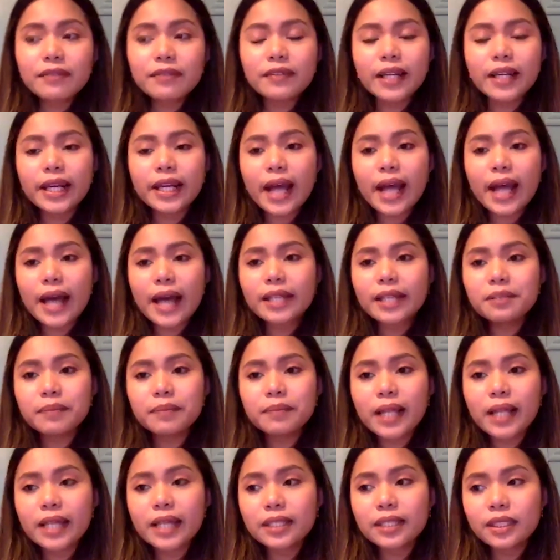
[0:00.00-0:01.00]
like I am
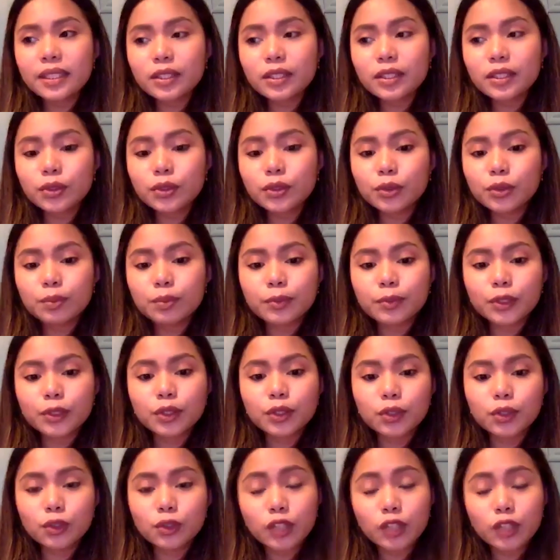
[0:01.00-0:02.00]
planning to
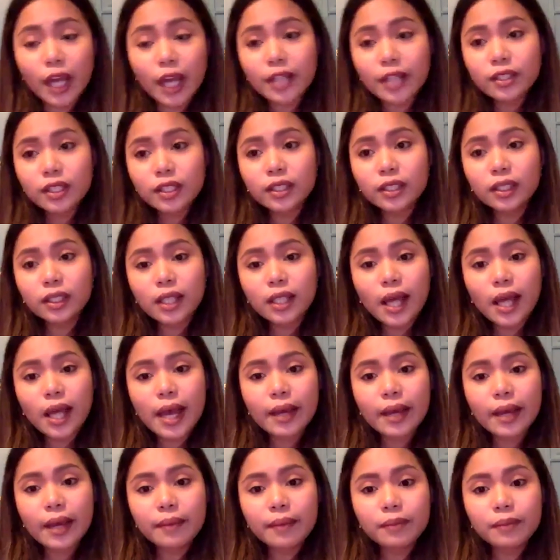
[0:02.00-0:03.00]
pursue general
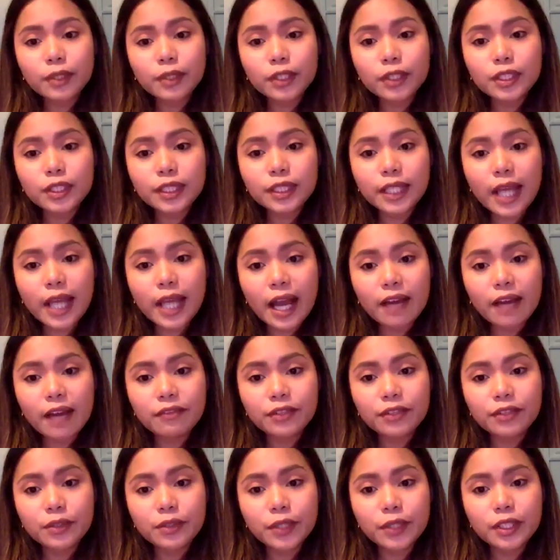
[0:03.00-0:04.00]
nursing
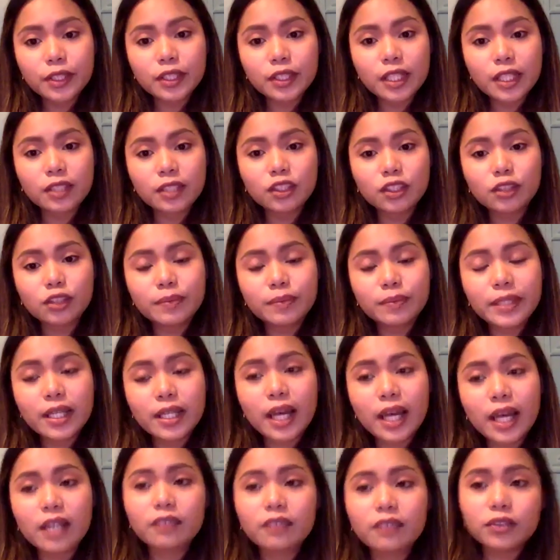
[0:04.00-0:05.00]
afterwards and just be
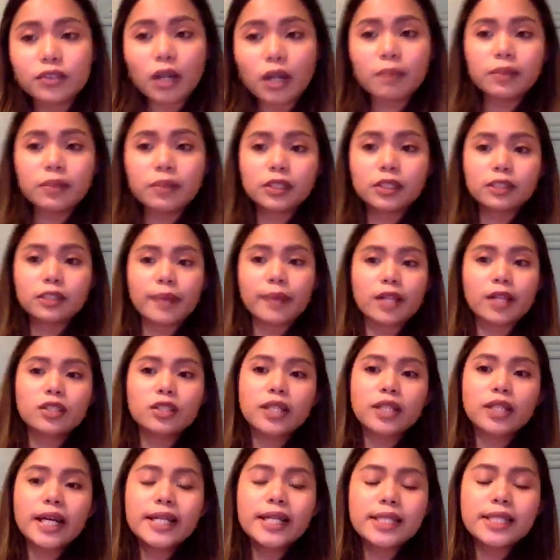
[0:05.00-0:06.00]
kind of double
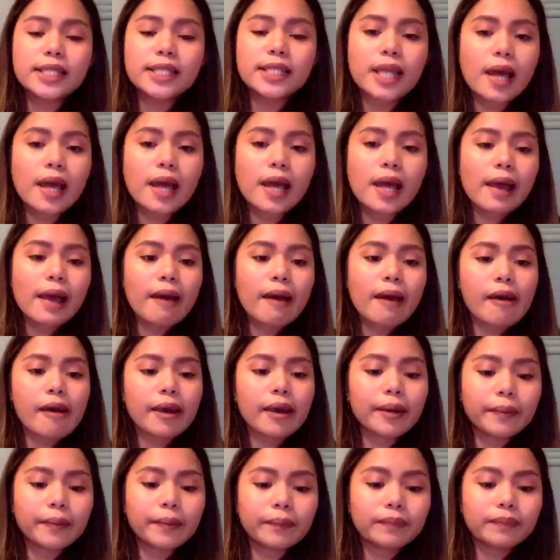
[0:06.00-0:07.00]
specialized.
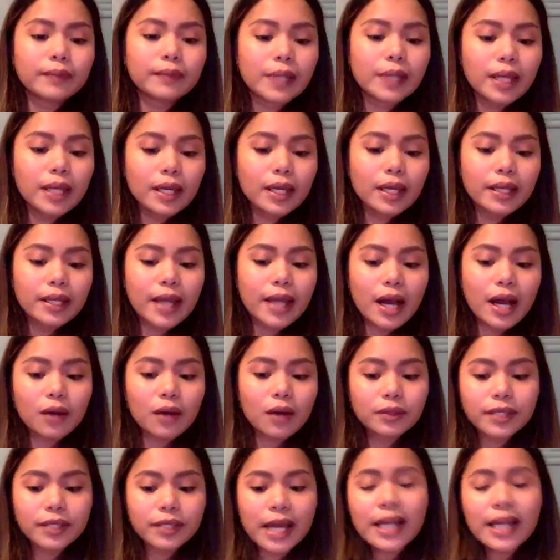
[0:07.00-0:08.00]

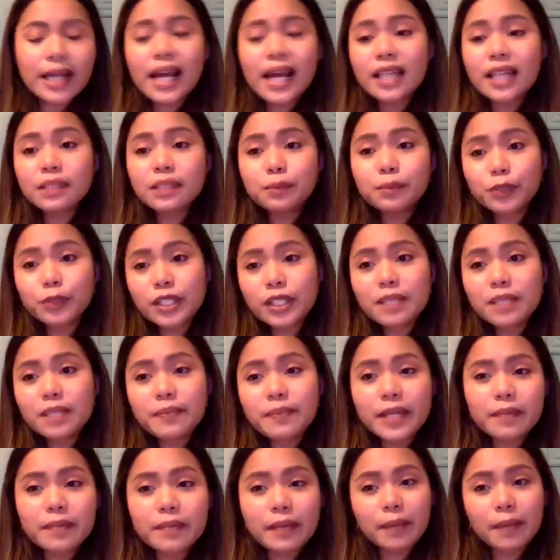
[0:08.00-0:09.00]
Now that has really
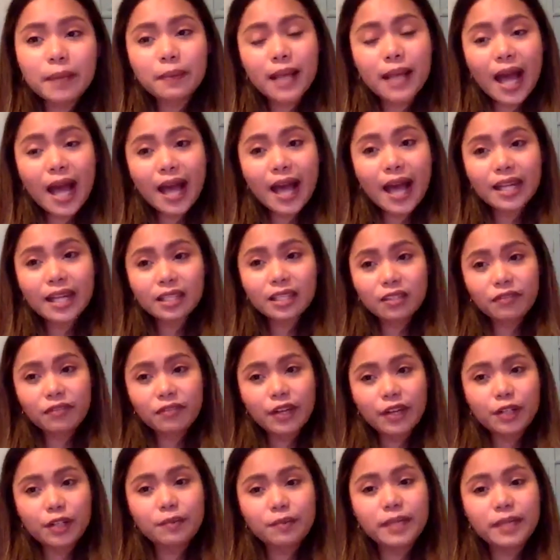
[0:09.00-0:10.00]
been my plan at the
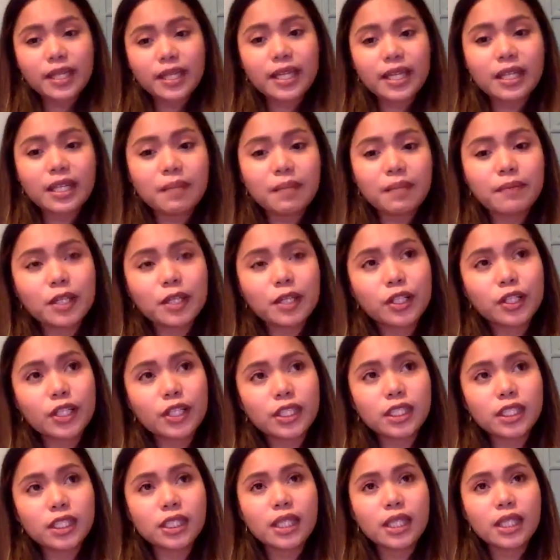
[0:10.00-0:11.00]
very beginning,
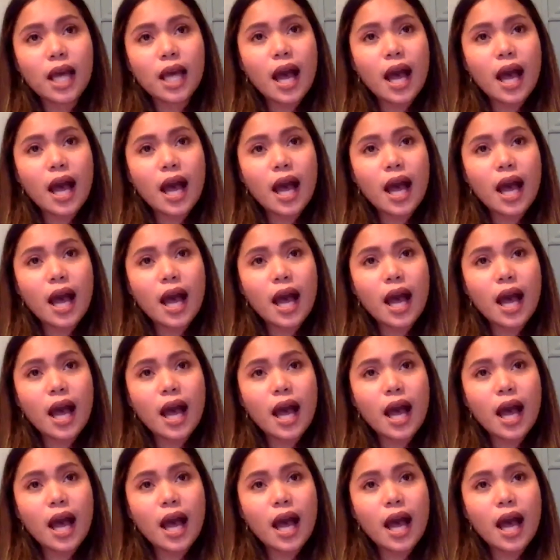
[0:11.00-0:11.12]
because